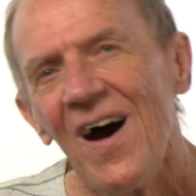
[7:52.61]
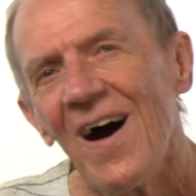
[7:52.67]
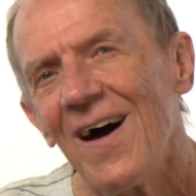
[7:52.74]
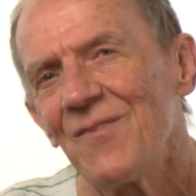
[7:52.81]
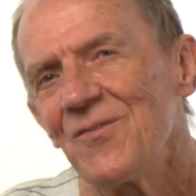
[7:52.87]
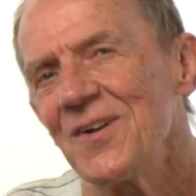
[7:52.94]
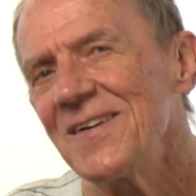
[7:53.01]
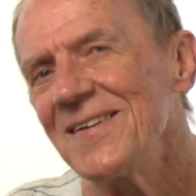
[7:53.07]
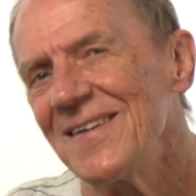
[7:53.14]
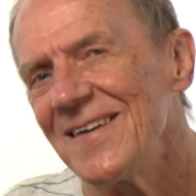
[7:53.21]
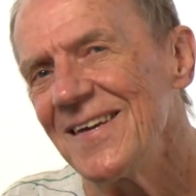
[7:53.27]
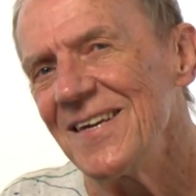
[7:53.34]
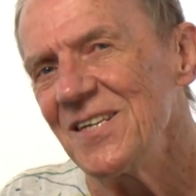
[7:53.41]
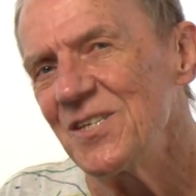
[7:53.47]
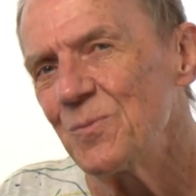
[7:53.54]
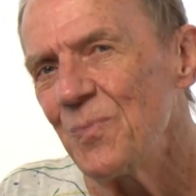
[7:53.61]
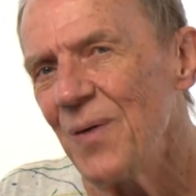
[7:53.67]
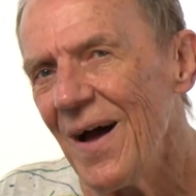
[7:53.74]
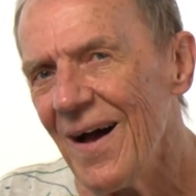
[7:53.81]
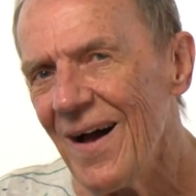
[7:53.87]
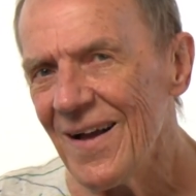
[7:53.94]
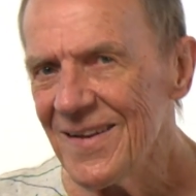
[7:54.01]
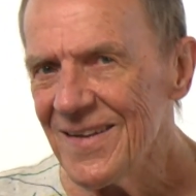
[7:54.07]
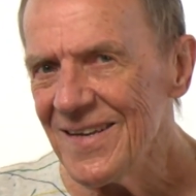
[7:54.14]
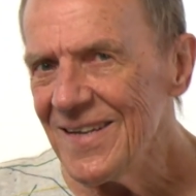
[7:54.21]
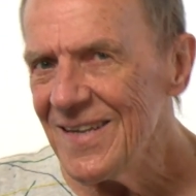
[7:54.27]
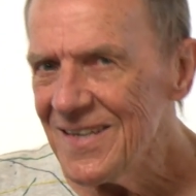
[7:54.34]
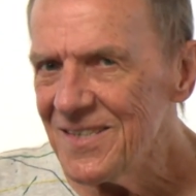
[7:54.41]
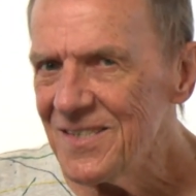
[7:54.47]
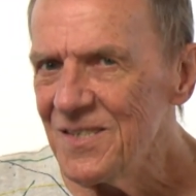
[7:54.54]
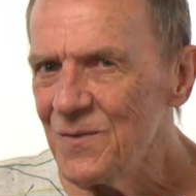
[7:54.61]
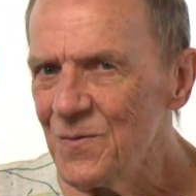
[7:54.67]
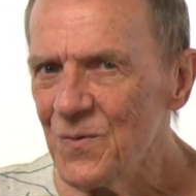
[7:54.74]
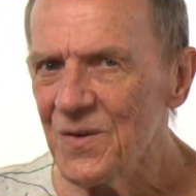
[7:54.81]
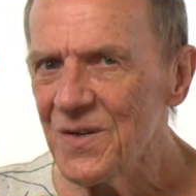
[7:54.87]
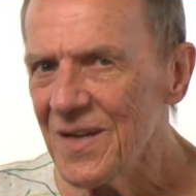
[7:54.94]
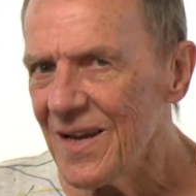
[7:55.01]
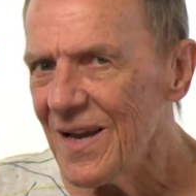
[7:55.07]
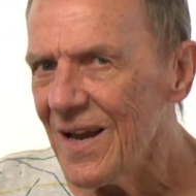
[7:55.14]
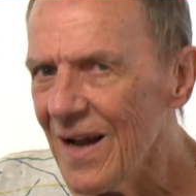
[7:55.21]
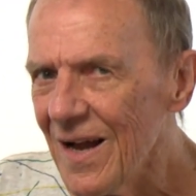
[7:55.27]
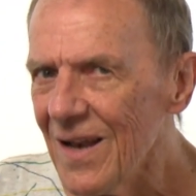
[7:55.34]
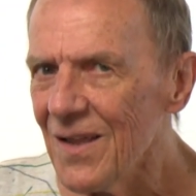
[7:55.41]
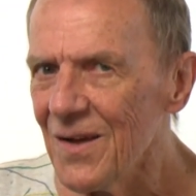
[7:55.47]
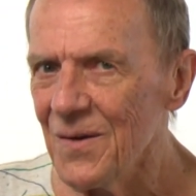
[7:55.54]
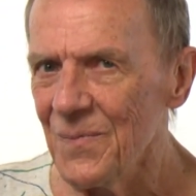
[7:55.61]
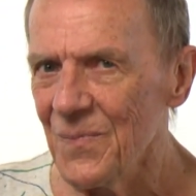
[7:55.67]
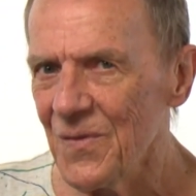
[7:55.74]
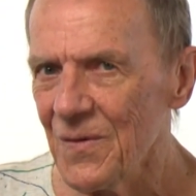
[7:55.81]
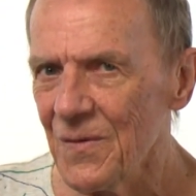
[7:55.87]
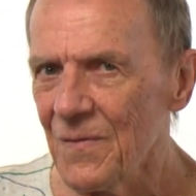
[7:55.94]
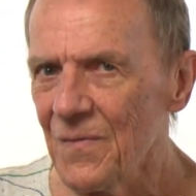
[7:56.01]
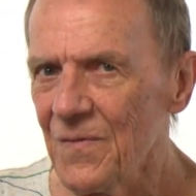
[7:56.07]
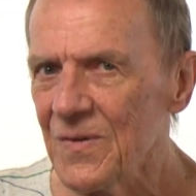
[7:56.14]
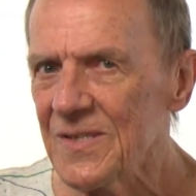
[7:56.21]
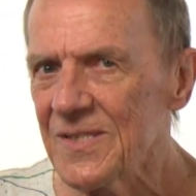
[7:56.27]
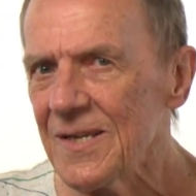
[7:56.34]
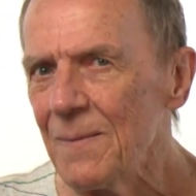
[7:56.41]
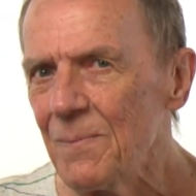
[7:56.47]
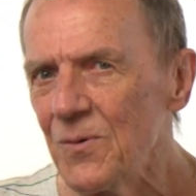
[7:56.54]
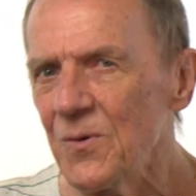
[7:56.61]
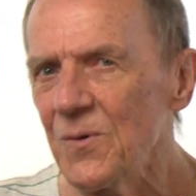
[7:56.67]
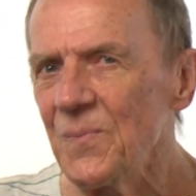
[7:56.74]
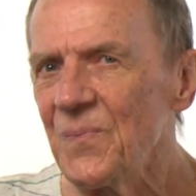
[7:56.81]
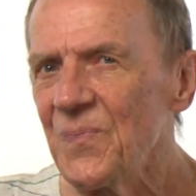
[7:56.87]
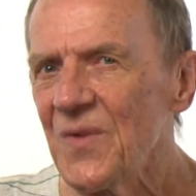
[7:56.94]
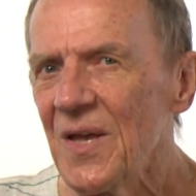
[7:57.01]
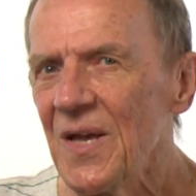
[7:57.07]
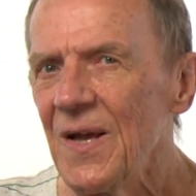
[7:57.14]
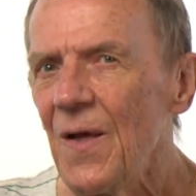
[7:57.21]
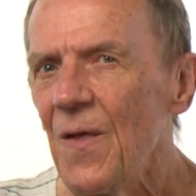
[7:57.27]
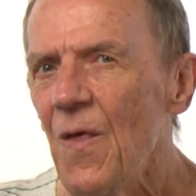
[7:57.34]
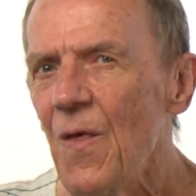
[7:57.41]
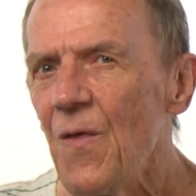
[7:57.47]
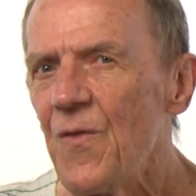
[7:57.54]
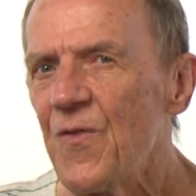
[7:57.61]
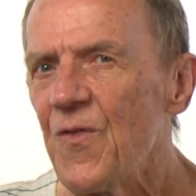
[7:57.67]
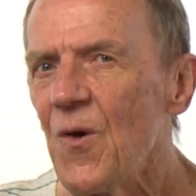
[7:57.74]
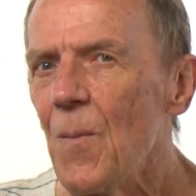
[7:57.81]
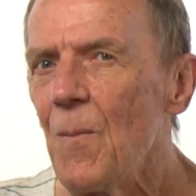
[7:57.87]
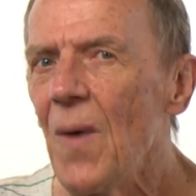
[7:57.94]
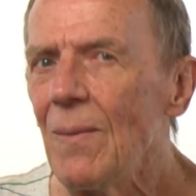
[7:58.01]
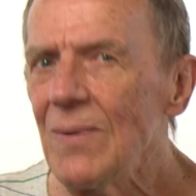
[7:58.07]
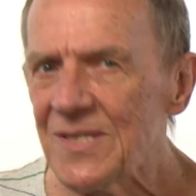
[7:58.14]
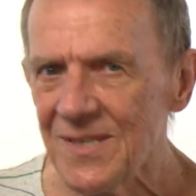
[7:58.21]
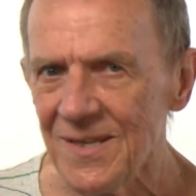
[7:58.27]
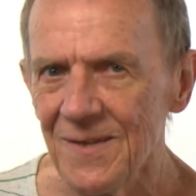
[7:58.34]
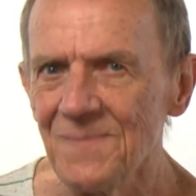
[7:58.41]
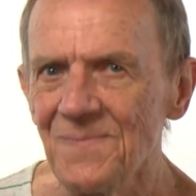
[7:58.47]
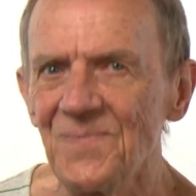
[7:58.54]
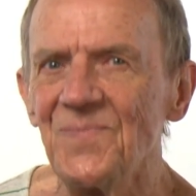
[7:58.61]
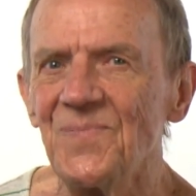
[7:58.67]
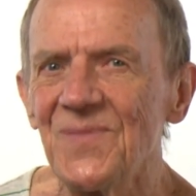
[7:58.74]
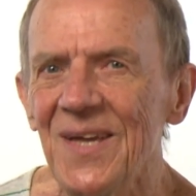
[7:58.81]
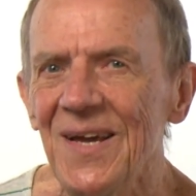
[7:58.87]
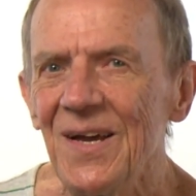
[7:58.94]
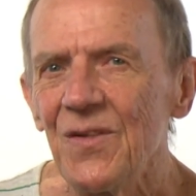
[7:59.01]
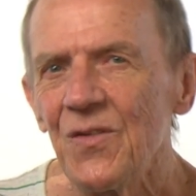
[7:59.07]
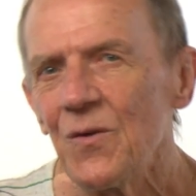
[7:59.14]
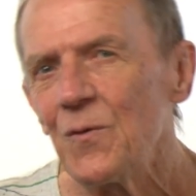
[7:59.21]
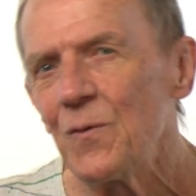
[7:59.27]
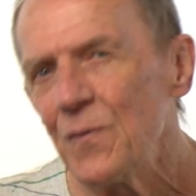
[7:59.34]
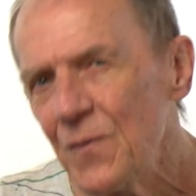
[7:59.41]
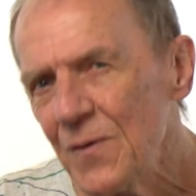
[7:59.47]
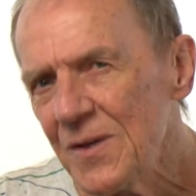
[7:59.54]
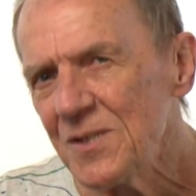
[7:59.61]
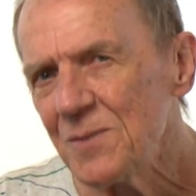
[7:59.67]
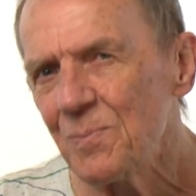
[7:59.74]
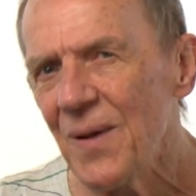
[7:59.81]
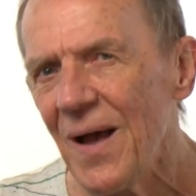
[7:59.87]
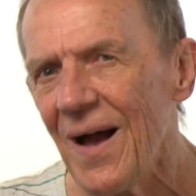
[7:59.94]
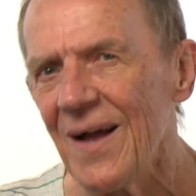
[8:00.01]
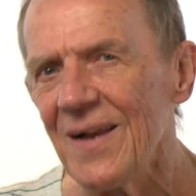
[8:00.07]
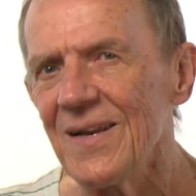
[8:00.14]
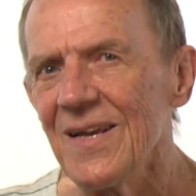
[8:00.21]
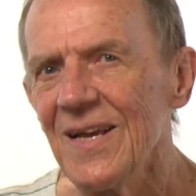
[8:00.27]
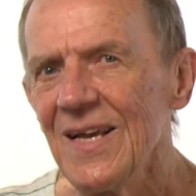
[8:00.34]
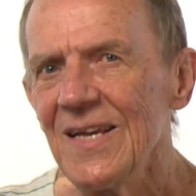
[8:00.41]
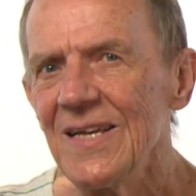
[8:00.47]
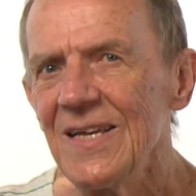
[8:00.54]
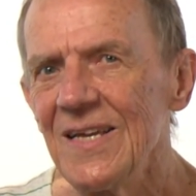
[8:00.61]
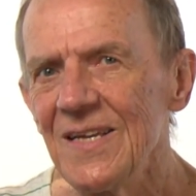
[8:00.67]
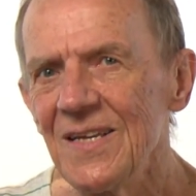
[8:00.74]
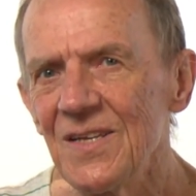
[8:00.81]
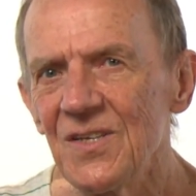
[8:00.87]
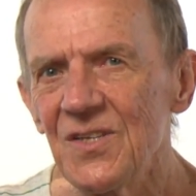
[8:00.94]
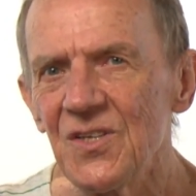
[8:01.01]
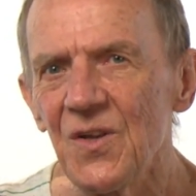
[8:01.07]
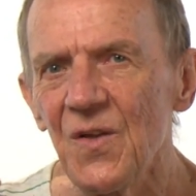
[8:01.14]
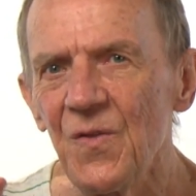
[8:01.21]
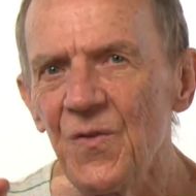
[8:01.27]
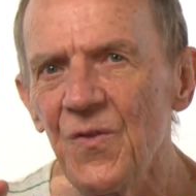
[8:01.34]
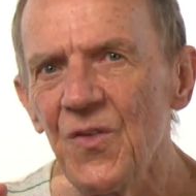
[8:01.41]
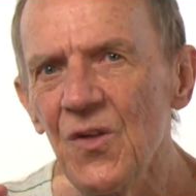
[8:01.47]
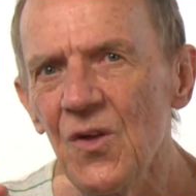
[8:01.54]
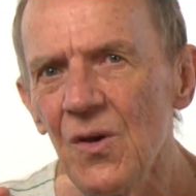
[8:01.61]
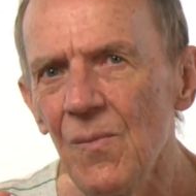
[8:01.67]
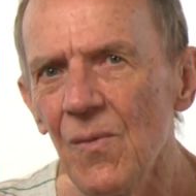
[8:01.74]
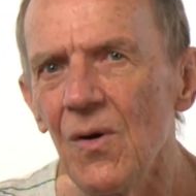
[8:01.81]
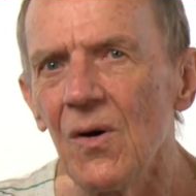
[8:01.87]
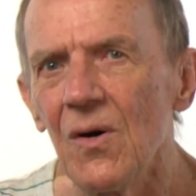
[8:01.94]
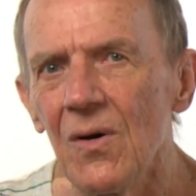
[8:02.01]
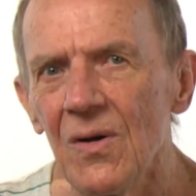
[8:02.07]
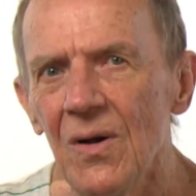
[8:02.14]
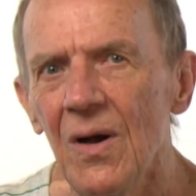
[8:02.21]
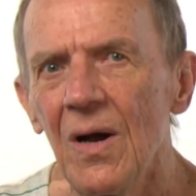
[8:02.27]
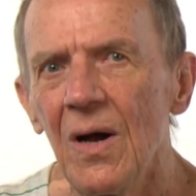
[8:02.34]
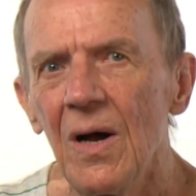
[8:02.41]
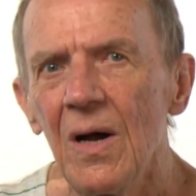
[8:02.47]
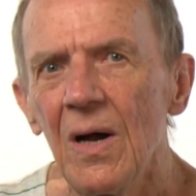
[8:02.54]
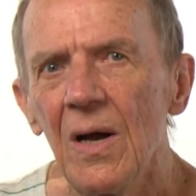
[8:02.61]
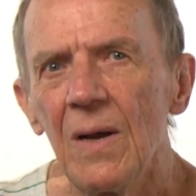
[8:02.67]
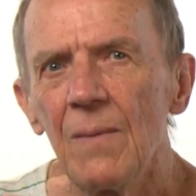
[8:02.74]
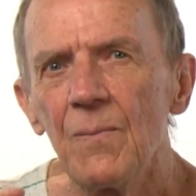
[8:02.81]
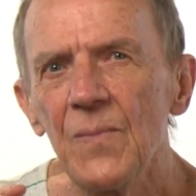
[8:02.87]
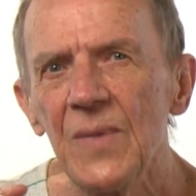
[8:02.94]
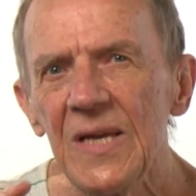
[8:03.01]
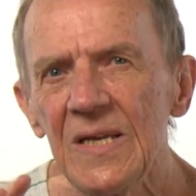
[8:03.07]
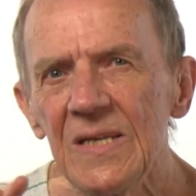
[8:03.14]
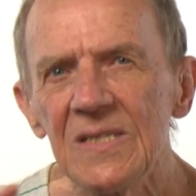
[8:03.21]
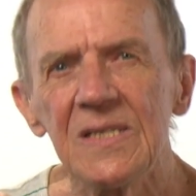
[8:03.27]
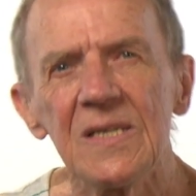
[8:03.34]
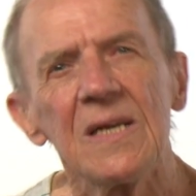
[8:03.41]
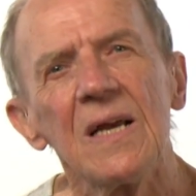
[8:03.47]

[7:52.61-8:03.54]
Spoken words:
I've written each part in a different colour. For example, thermometer. The first part is thermo, means